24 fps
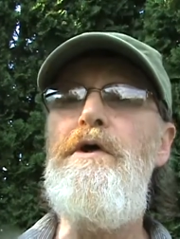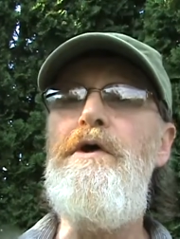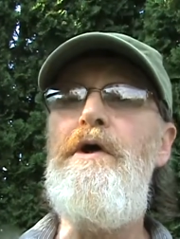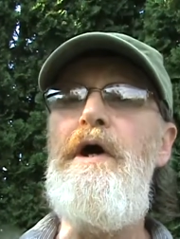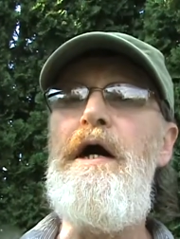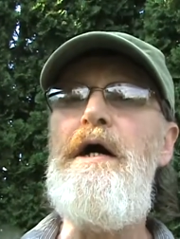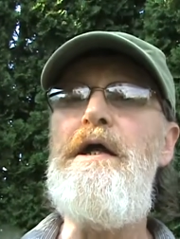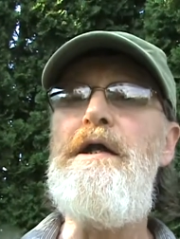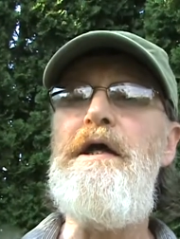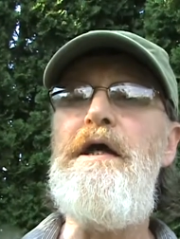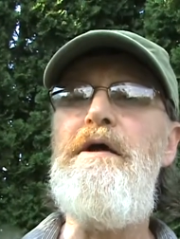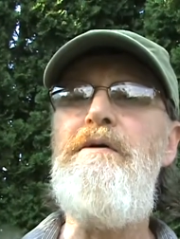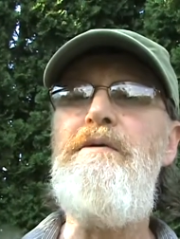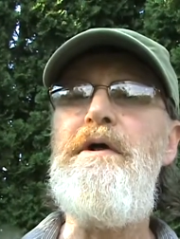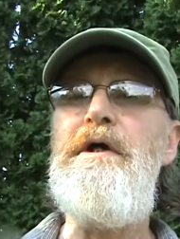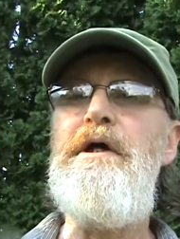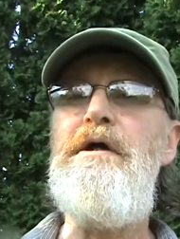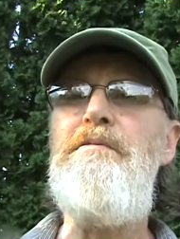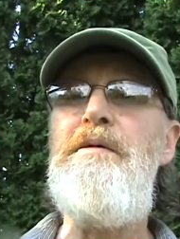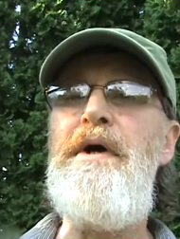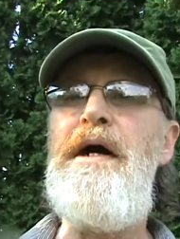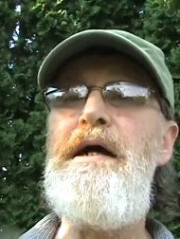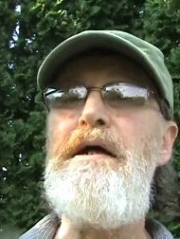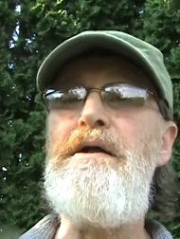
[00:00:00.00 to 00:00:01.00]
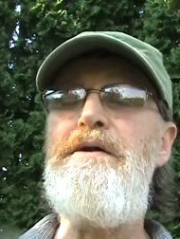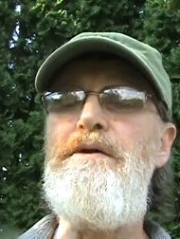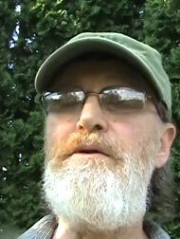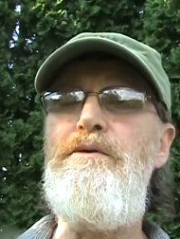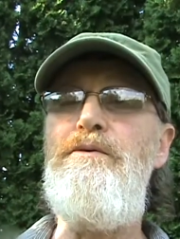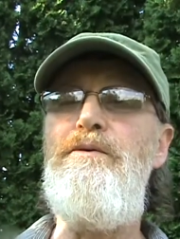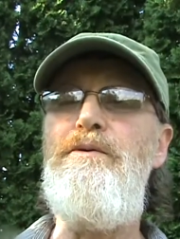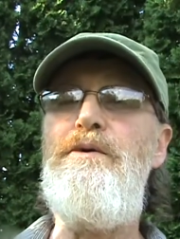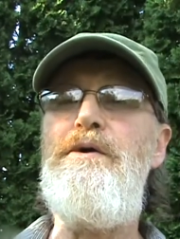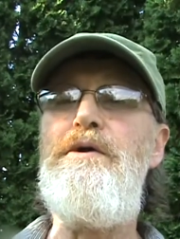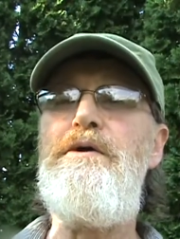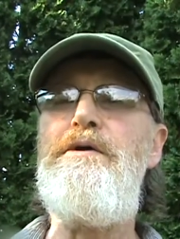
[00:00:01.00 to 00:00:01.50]
Anyway, back to
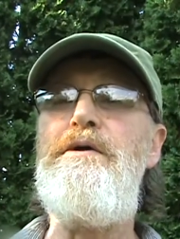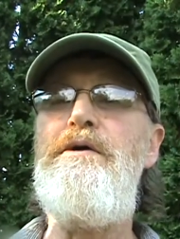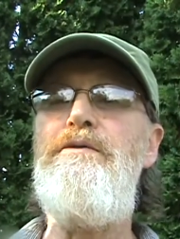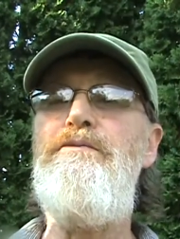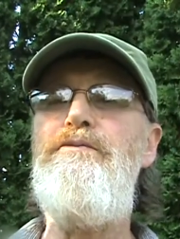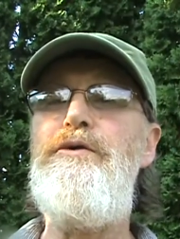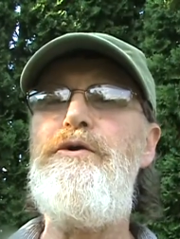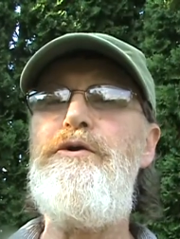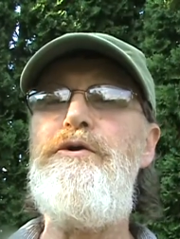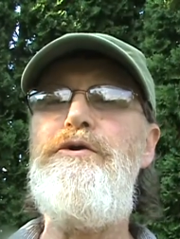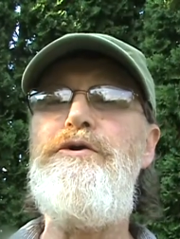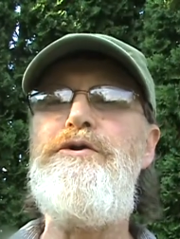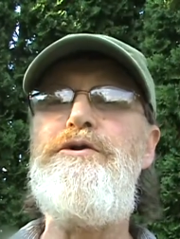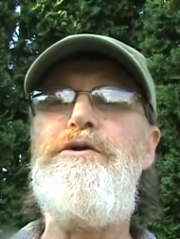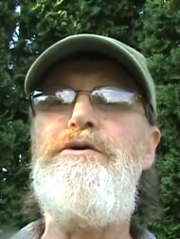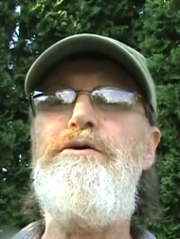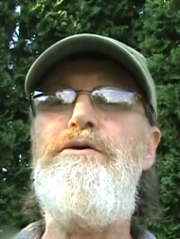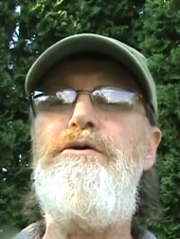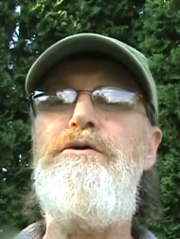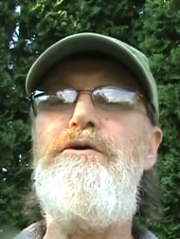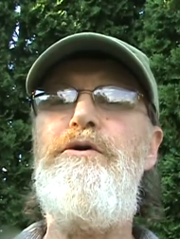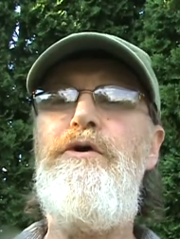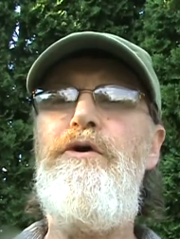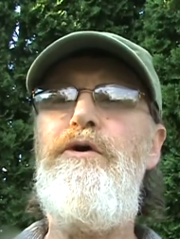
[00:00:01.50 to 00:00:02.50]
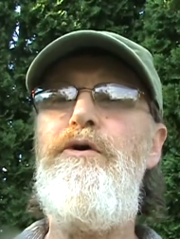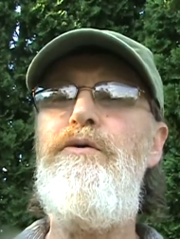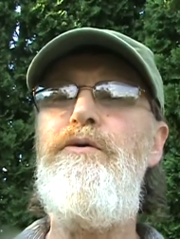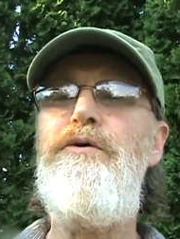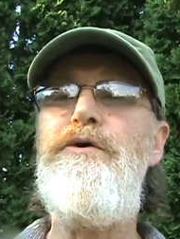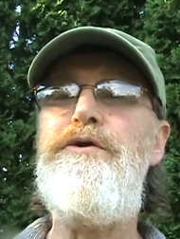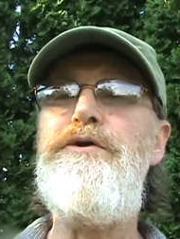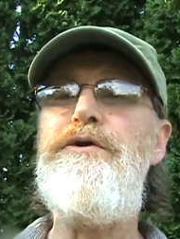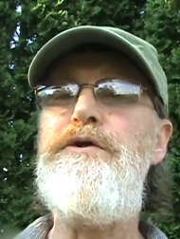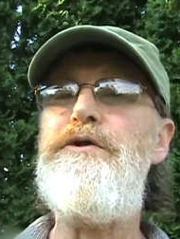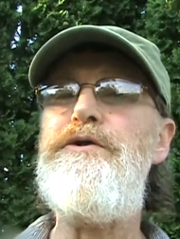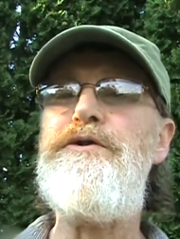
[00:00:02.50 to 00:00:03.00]
work, and wouldn't you know
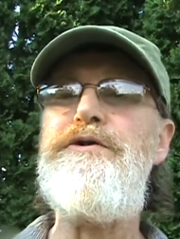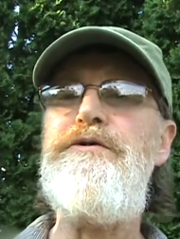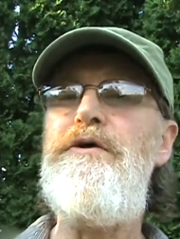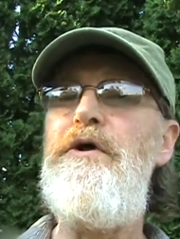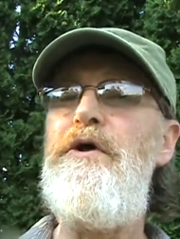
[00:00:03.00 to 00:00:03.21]
it's just